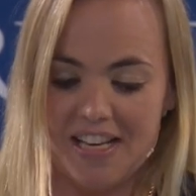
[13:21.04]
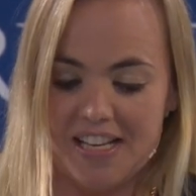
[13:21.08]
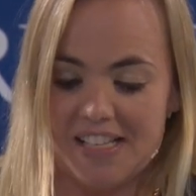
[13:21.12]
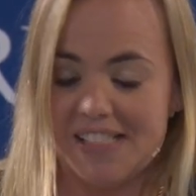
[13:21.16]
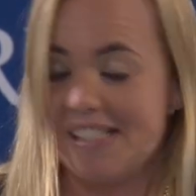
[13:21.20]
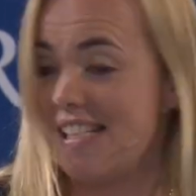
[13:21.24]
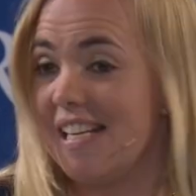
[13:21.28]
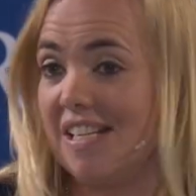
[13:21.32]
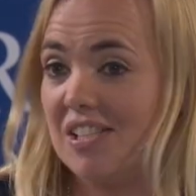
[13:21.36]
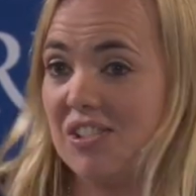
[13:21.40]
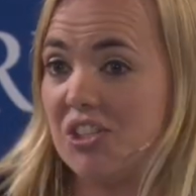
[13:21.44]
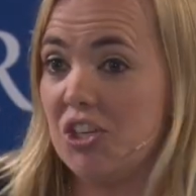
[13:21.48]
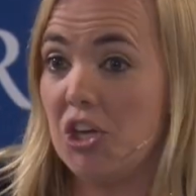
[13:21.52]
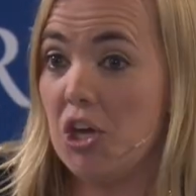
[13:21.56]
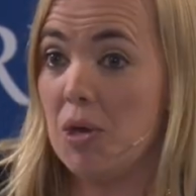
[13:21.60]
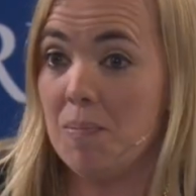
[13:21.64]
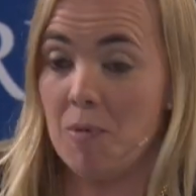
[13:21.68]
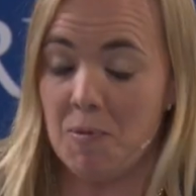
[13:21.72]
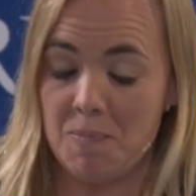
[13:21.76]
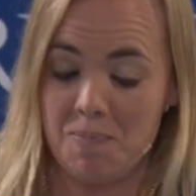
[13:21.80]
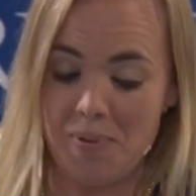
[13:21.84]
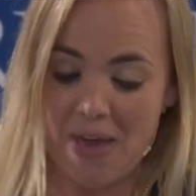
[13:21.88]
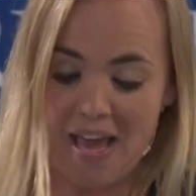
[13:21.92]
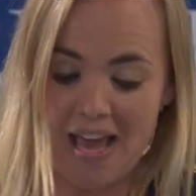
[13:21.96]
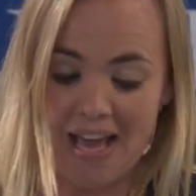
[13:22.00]
since
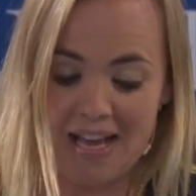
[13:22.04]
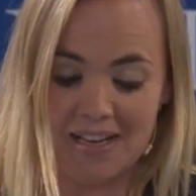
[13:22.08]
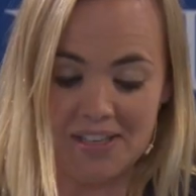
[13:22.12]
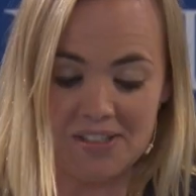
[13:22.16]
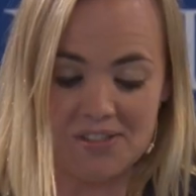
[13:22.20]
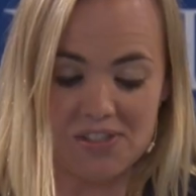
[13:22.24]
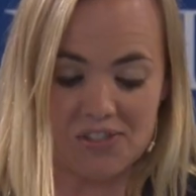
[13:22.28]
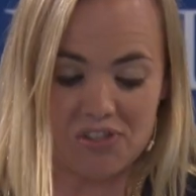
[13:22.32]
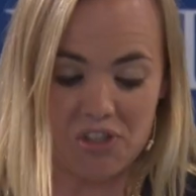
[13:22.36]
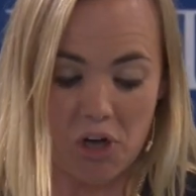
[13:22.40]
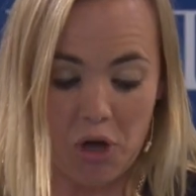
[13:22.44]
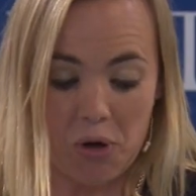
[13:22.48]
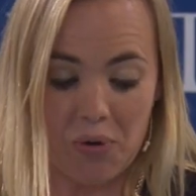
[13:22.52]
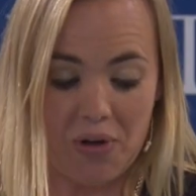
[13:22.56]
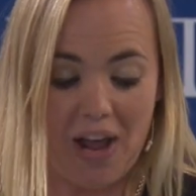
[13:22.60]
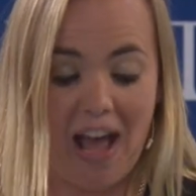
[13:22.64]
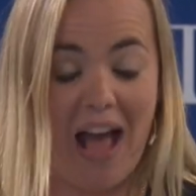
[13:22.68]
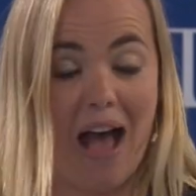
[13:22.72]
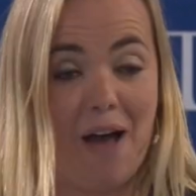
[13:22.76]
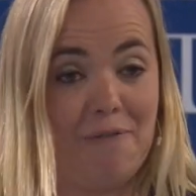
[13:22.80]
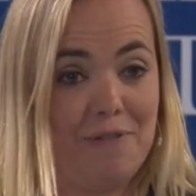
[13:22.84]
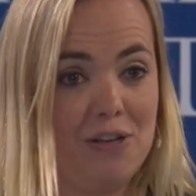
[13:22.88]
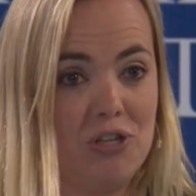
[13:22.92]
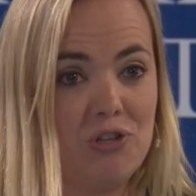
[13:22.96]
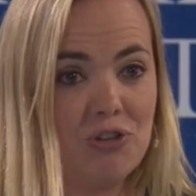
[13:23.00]
human beings don't
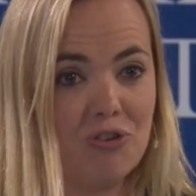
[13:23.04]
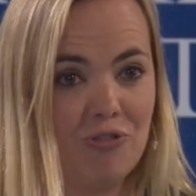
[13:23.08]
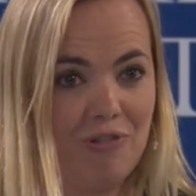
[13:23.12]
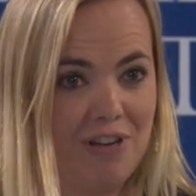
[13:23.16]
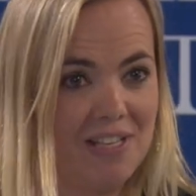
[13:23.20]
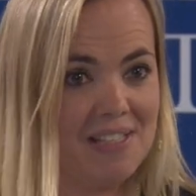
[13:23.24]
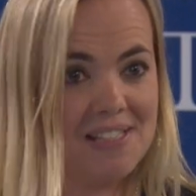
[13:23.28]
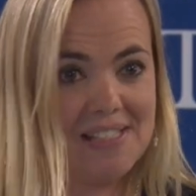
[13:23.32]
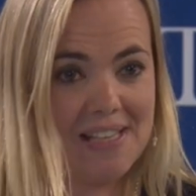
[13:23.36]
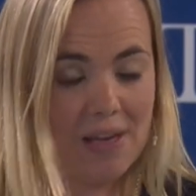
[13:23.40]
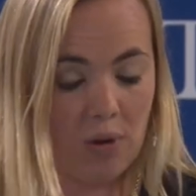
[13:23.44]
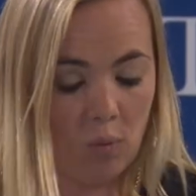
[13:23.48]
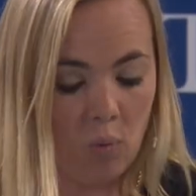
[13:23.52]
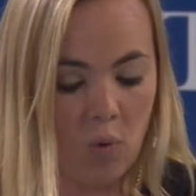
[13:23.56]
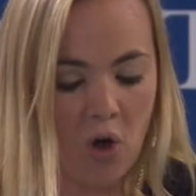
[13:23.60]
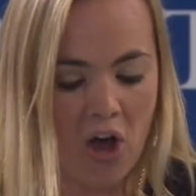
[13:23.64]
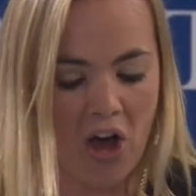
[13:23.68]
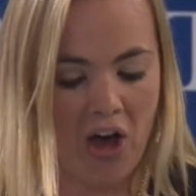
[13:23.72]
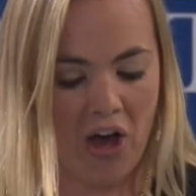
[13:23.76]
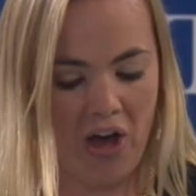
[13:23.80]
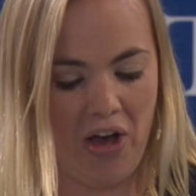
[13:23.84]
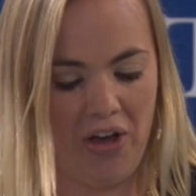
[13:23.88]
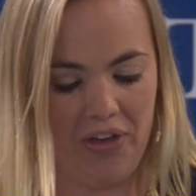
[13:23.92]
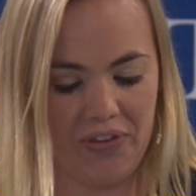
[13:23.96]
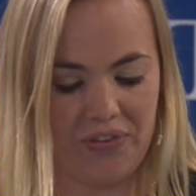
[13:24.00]
have intrinsic
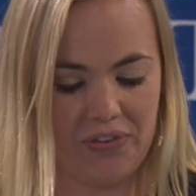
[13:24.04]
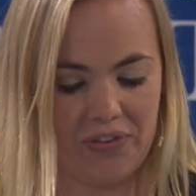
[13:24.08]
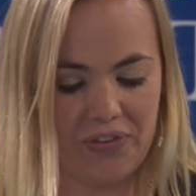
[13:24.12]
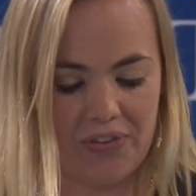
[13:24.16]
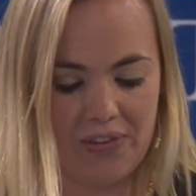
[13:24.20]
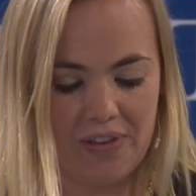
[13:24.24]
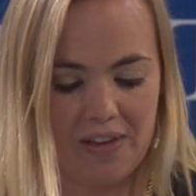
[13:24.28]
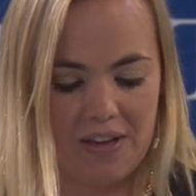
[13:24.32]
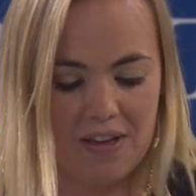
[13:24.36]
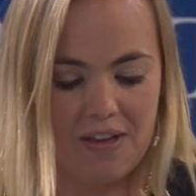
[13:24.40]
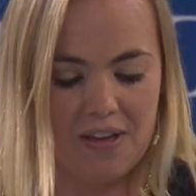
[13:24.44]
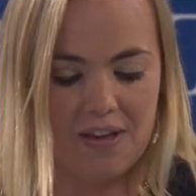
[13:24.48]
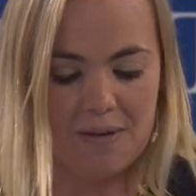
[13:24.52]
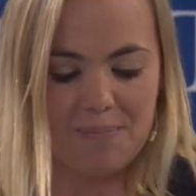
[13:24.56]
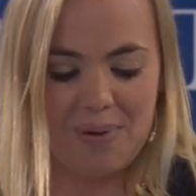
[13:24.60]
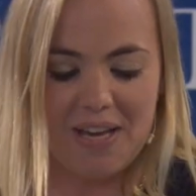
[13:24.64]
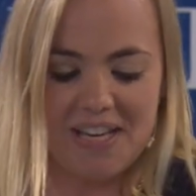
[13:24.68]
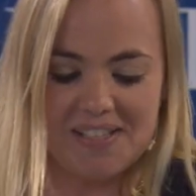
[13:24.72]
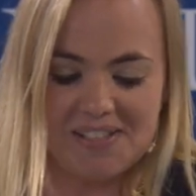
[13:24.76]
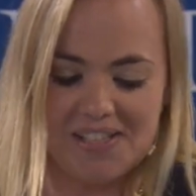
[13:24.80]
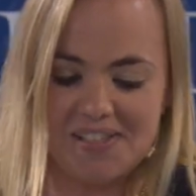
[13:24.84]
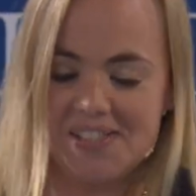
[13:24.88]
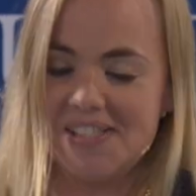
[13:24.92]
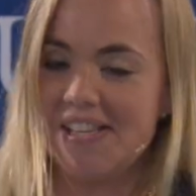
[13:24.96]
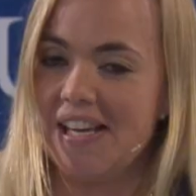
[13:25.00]
worth.
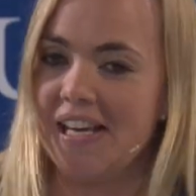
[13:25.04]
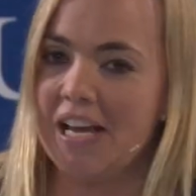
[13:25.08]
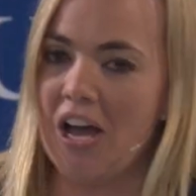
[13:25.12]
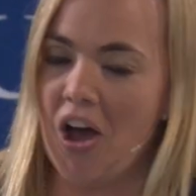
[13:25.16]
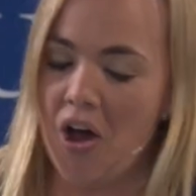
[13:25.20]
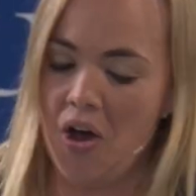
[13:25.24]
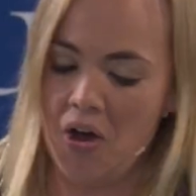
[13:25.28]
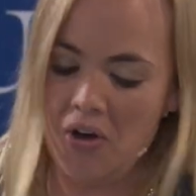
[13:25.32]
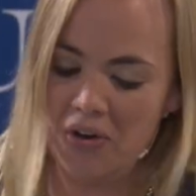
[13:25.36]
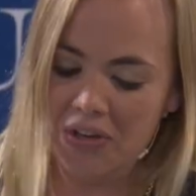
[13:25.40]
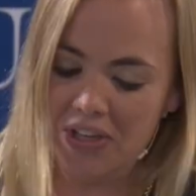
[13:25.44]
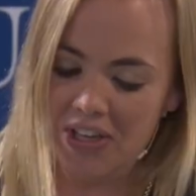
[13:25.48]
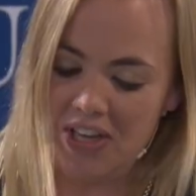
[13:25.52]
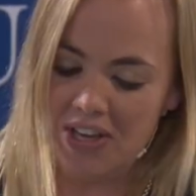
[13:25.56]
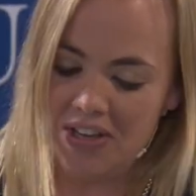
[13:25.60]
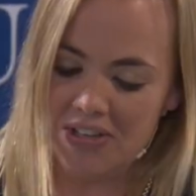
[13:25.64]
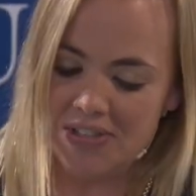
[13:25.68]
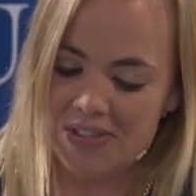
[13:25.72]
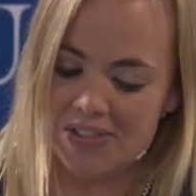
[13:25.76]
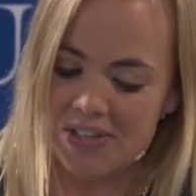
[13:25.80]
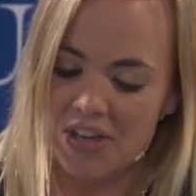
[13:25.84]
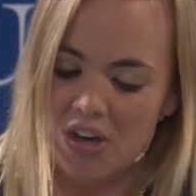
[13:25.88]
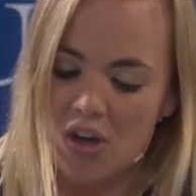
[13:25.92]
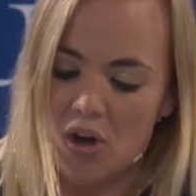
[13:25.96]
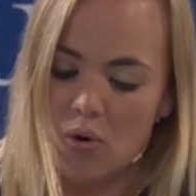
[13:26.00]
Peter Singer
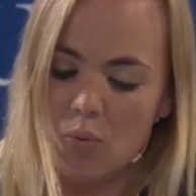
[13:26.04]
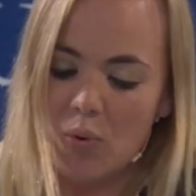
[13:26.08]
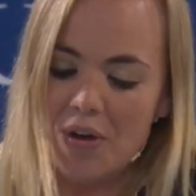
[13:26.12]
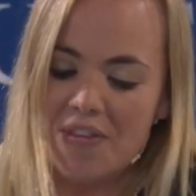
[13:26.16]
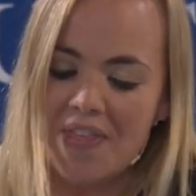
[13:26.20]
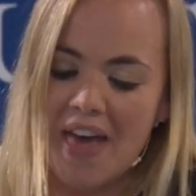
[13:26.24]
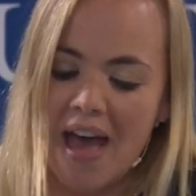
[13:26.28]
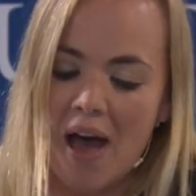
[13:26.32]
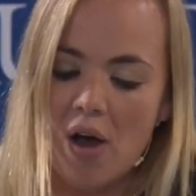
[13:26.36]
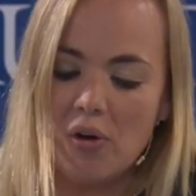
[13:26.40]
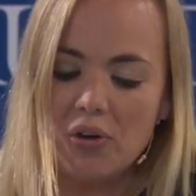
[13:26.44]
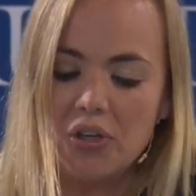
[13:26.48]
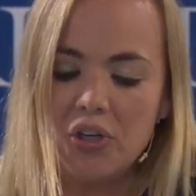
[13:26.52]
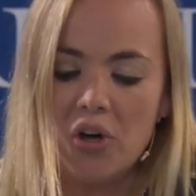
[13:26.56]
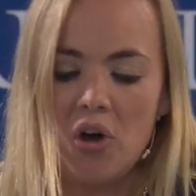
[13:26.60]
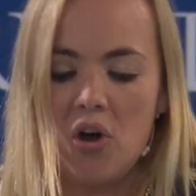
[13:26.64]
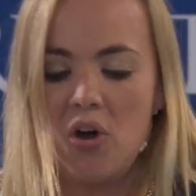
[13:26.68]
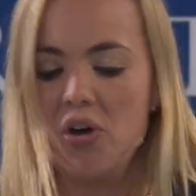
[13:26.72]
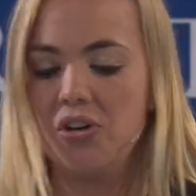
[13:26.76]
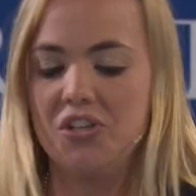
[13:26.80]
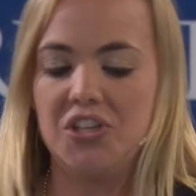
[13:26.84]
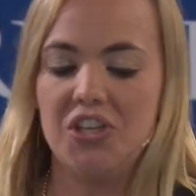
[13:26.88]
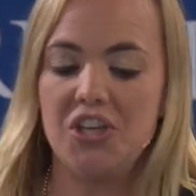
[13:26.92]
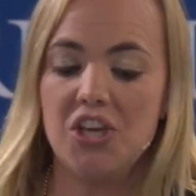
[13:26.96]
argues, without God,